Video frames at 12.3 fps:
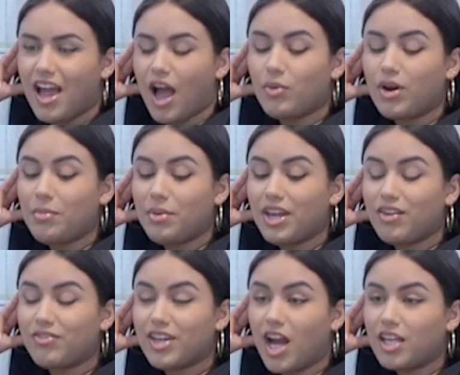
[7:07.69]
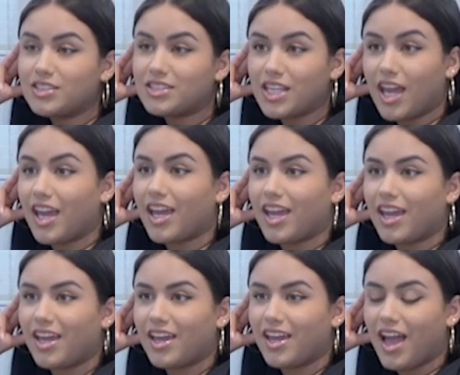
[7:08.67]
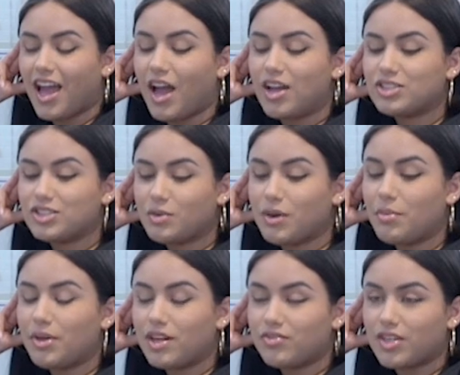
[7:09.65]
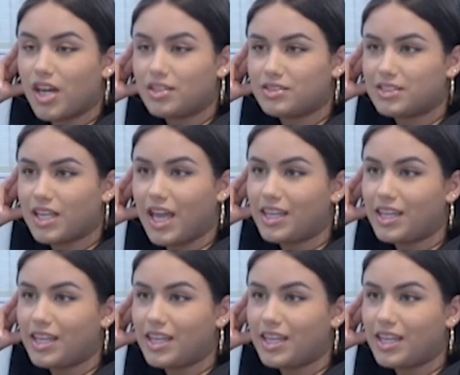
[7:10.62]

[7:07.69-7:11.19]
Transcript: for the rest of your life. I want to be your fiance. But I don't get your commitment. I just want to be your fiance.